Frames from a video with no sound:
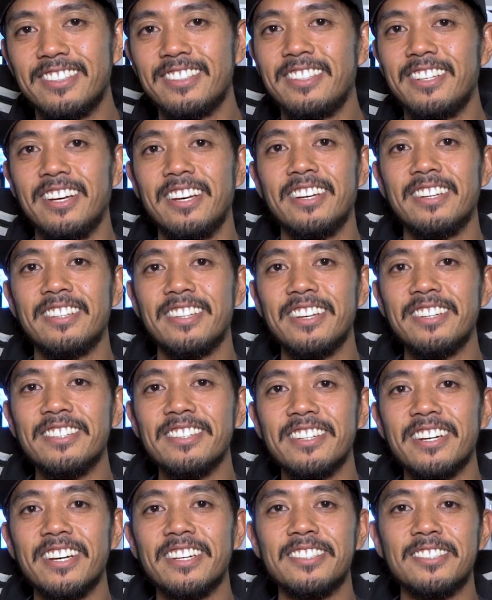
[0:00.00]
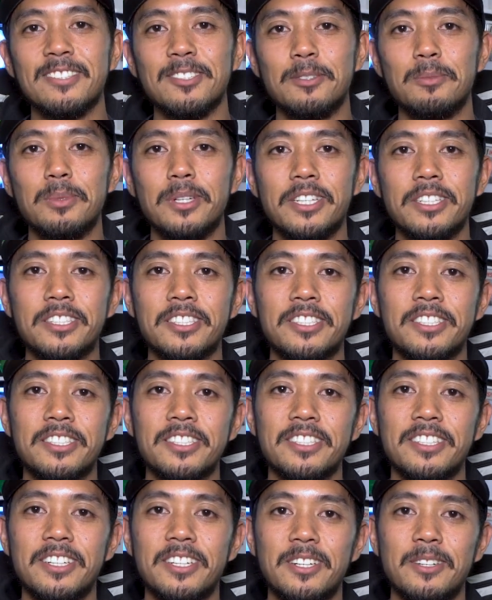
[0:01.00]
Yeah, thank you guys so
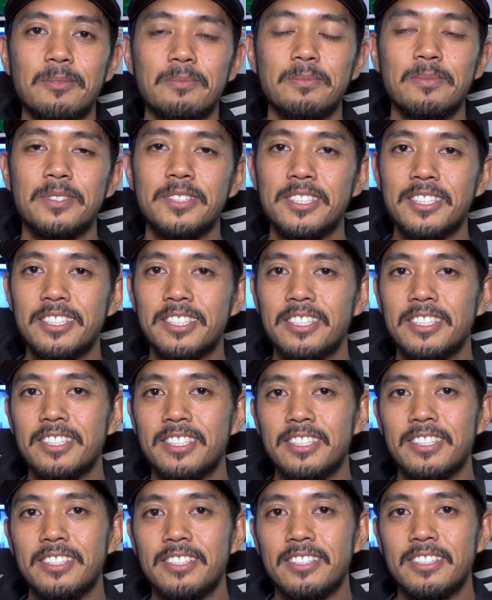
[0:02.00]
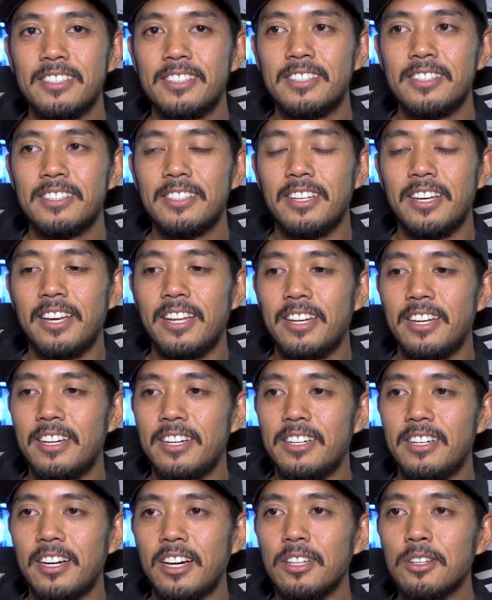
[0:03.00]
much. And
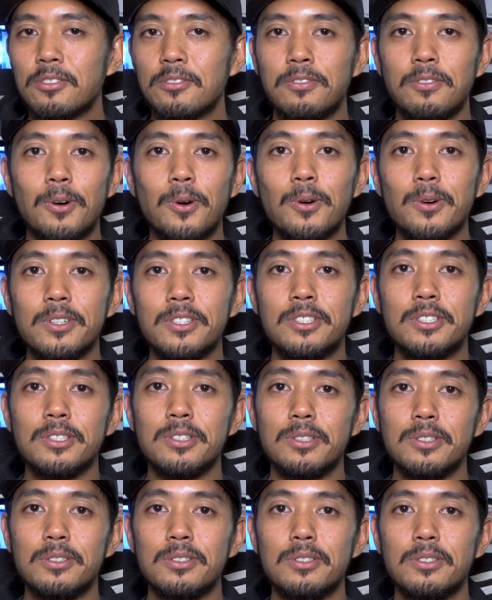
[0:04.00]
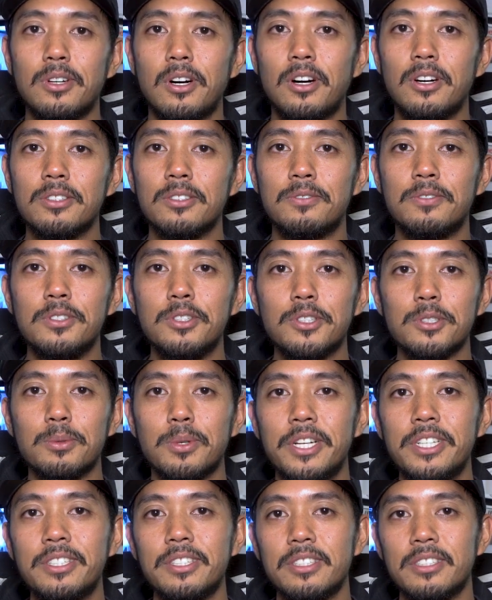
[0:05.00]
I look forward to all the future
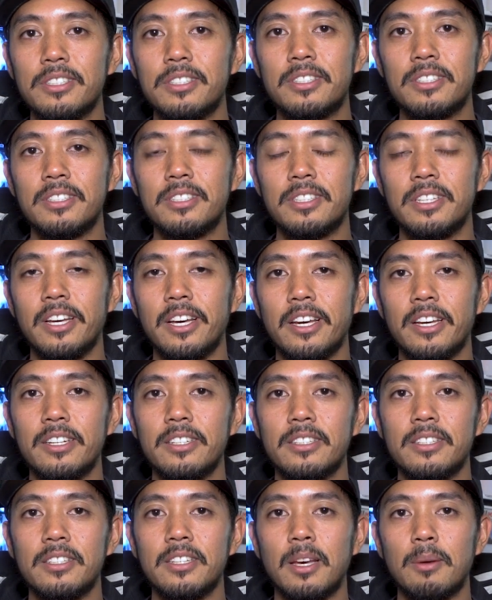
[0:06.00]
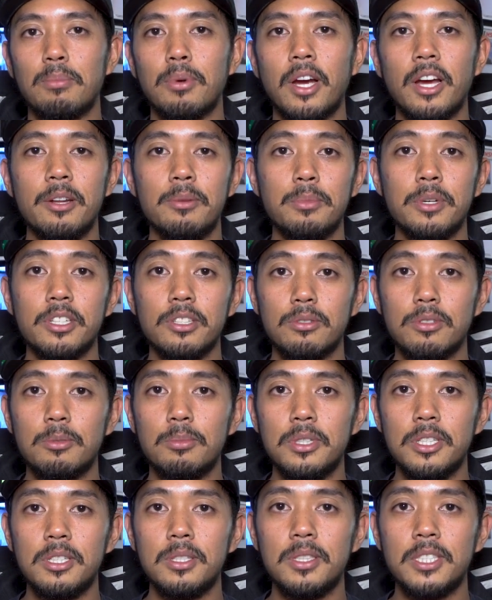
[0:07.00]
races that Pratt Miller will
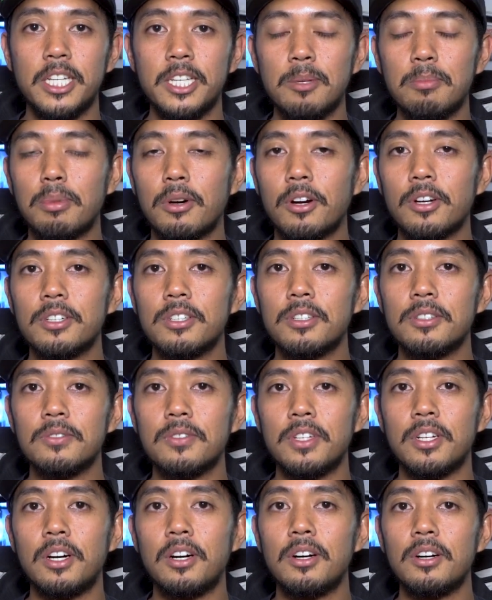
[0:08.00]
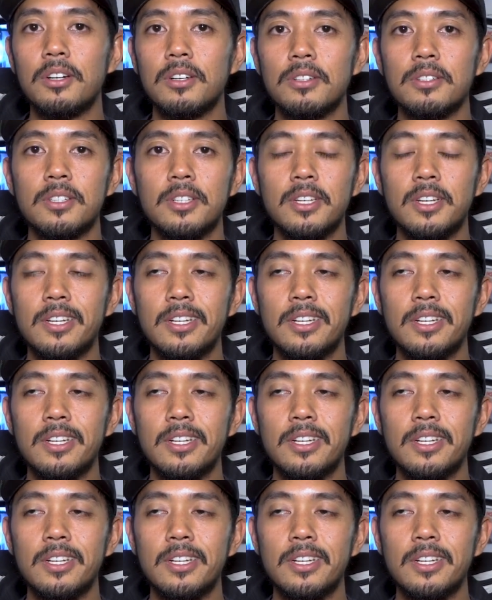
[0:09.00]
be taking part of, and all